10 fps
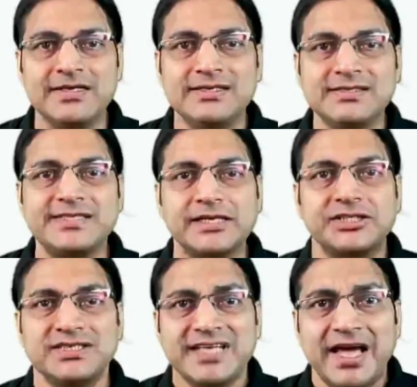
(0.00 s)

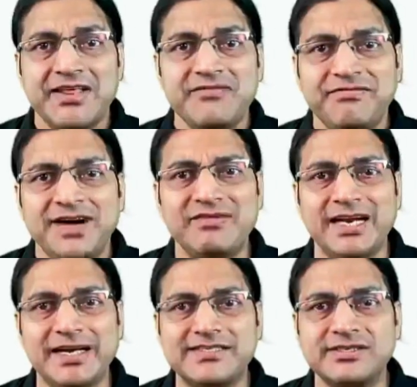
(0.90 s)
Sections 85 and
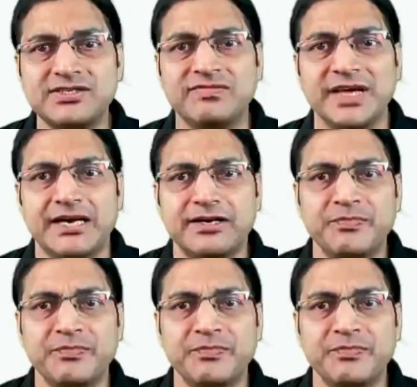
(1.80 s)
86 of the Indian